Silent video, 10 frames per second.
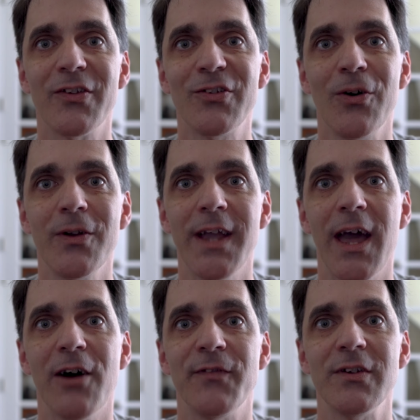Sony
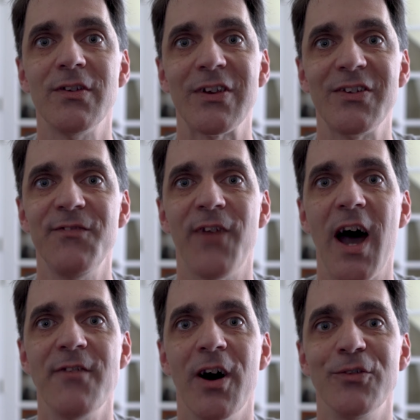
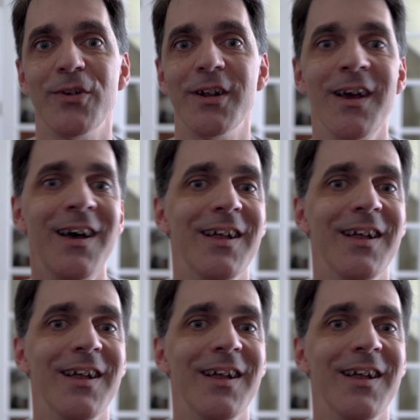a6500.